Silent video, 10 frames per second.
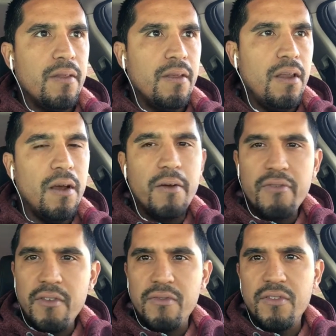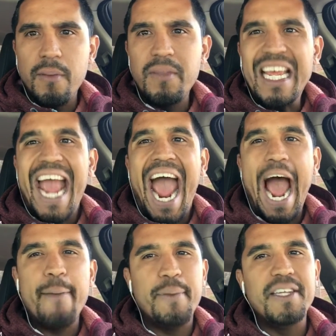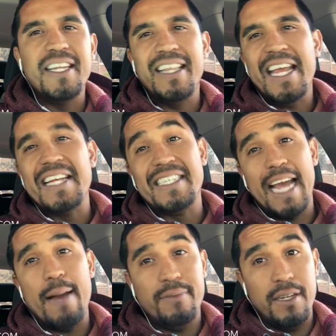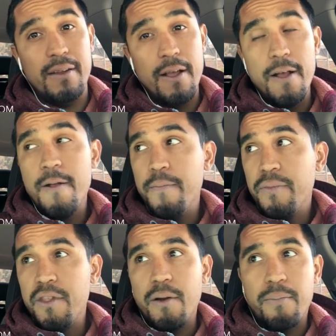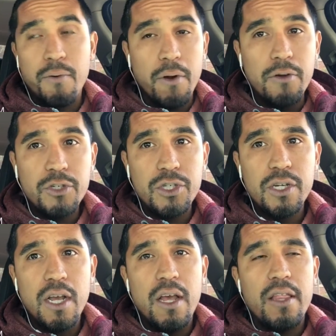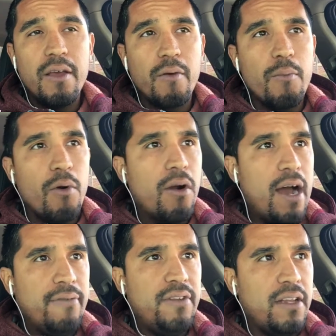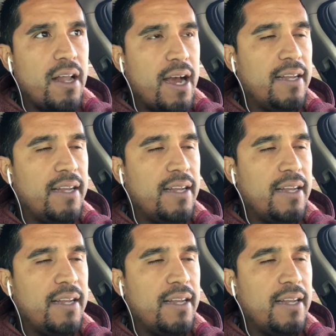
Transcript: You know, if something happened and they adapted their approach, they were more often